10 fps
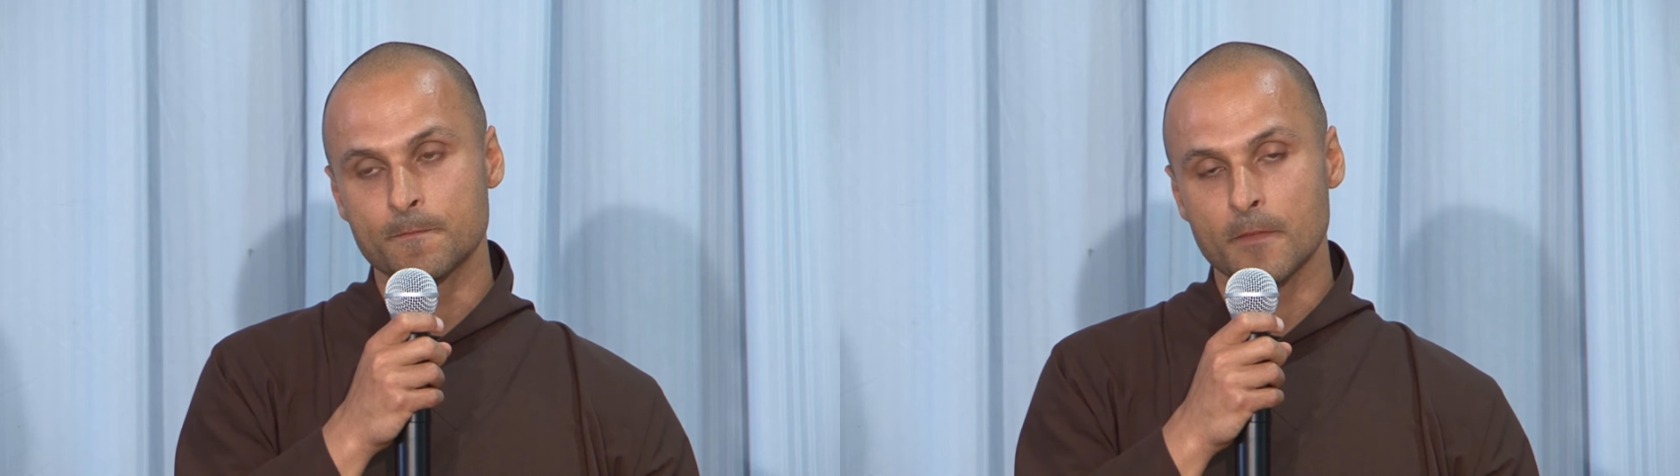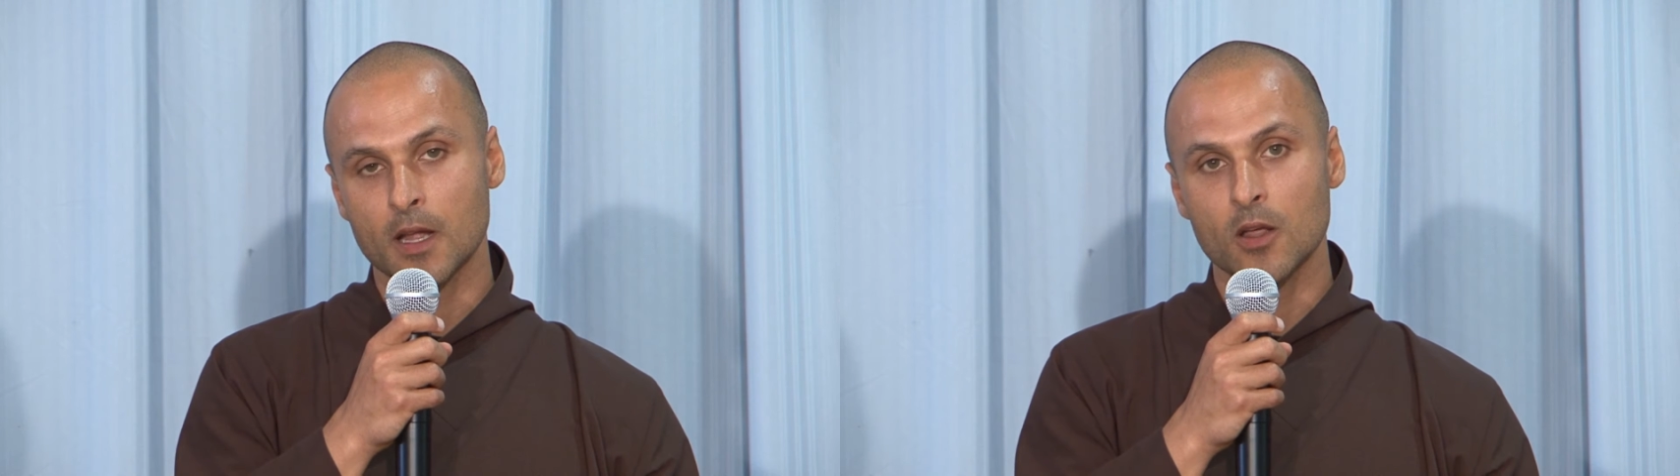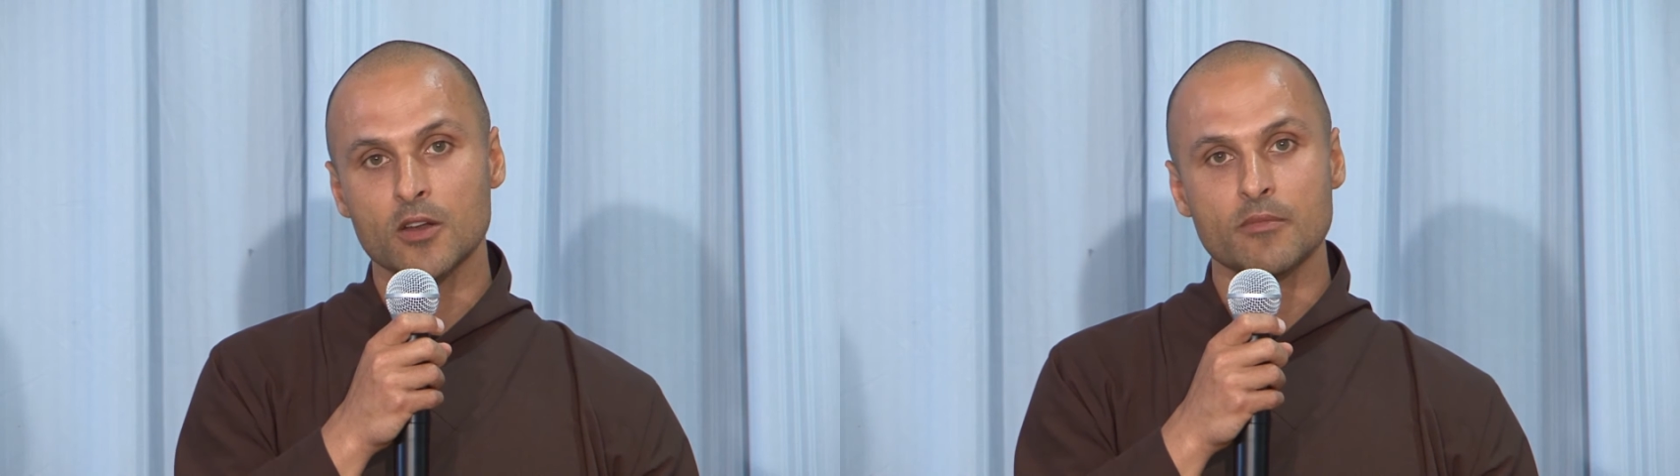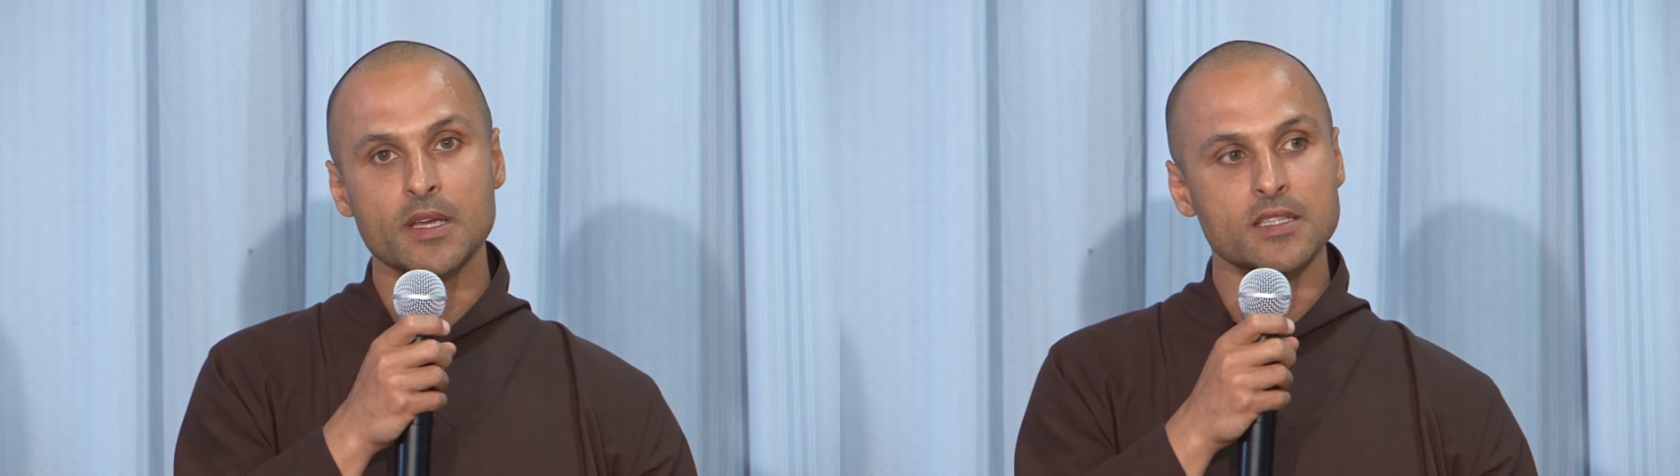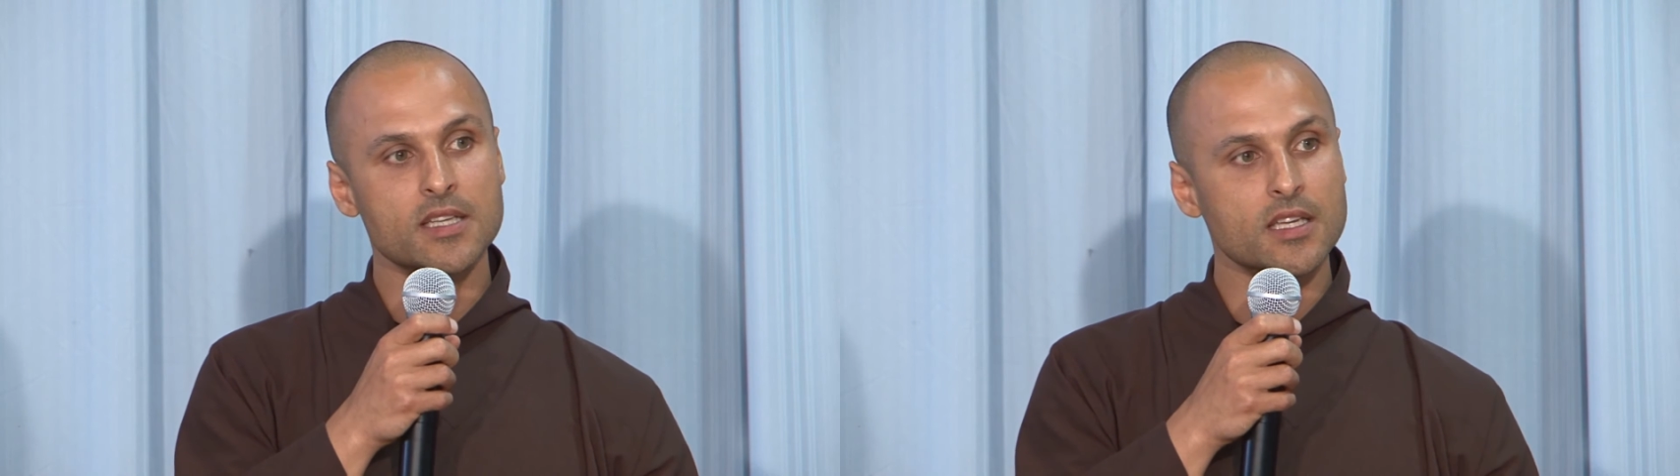A lot of
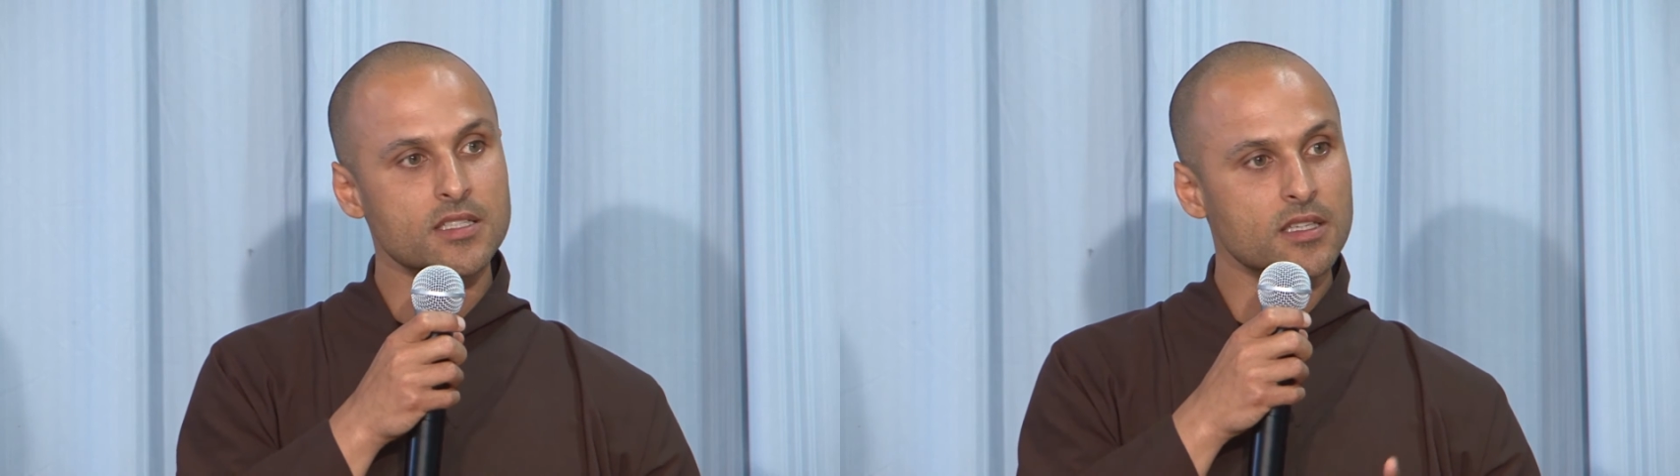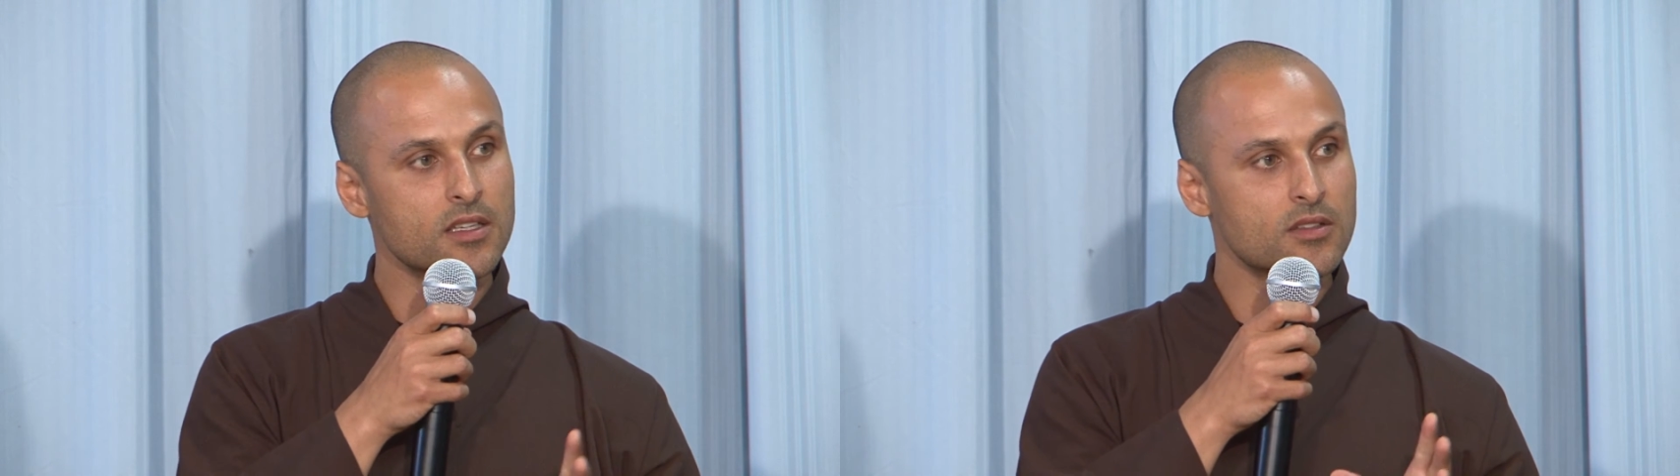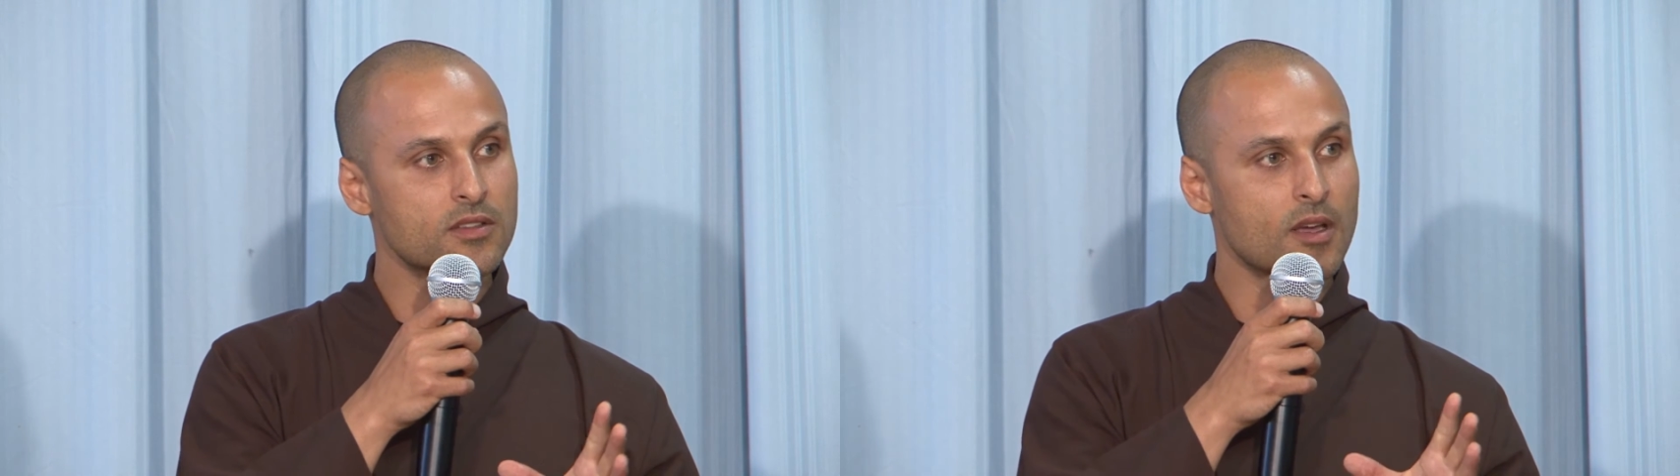meditation is